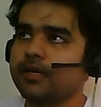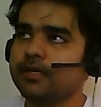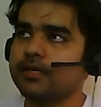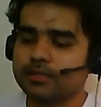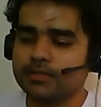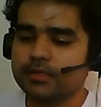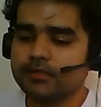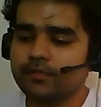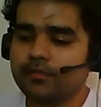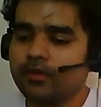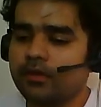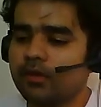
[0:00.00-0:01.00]
ASC,
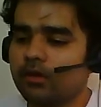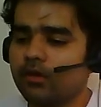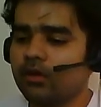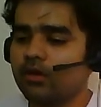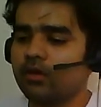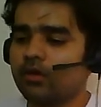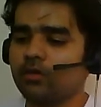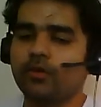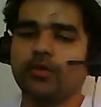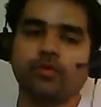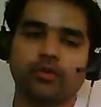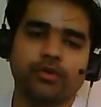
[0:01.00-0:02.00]

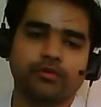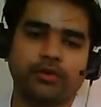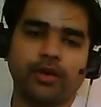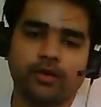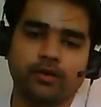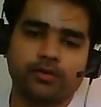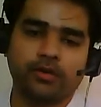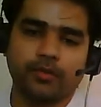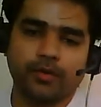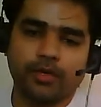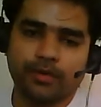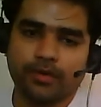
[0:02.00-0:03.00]
we want to find out the
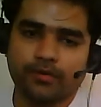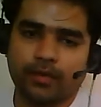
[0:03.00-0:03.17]
particular